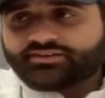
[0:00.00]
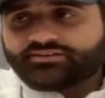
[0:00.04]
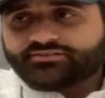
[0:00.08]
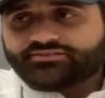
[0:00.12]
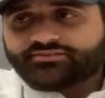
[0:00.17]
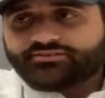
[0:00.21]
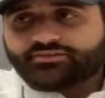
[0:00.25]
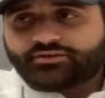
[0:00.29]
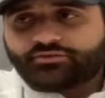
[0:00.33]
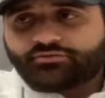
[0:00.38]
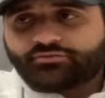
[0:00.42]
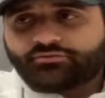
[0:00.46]

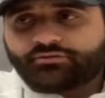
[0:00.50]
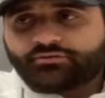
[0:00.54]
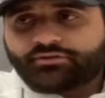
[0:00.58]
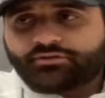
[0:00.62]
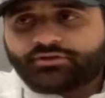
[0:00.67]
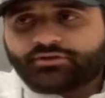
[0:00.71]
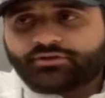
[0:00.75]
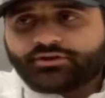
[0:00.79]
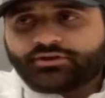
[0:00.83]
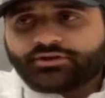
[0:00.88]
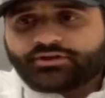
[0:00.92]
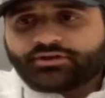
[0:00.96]
So
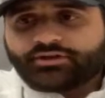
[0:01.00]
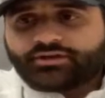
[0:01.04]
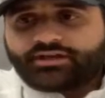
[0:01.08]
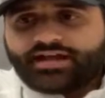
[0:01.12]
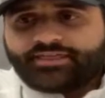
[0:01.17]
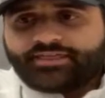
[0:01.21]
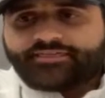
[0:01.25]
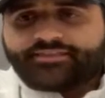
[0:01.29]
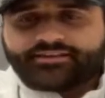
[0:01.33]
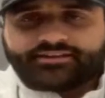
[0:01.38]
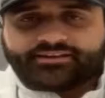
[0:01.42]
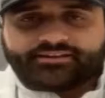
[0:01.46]
I
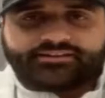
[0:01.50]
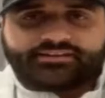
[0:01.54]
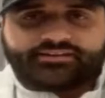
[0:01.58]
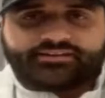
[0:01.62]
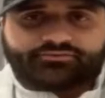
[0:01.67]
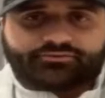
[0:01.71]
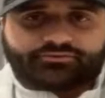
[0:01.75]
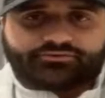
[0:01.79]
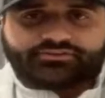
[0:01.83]
think it differs.